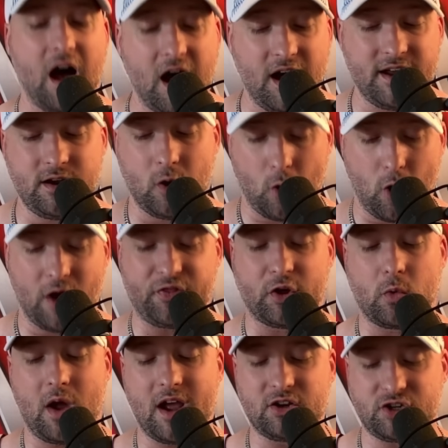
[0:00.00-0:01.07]

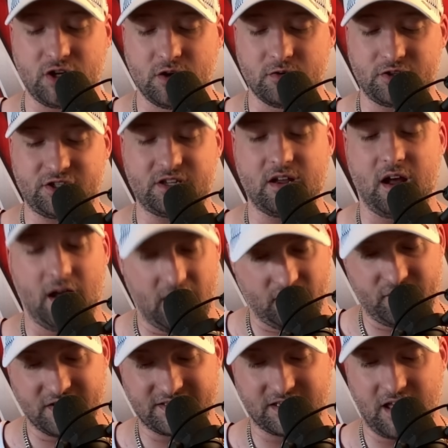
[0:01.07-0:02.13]
unauthorized use of
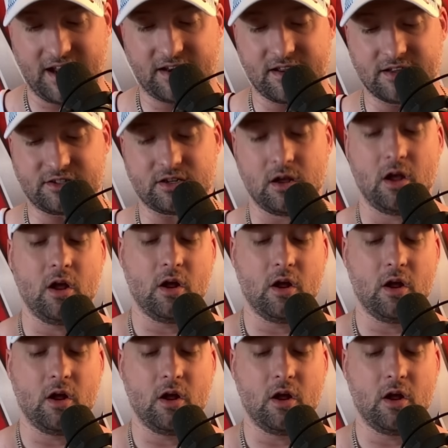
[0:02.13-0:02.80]
his likeness.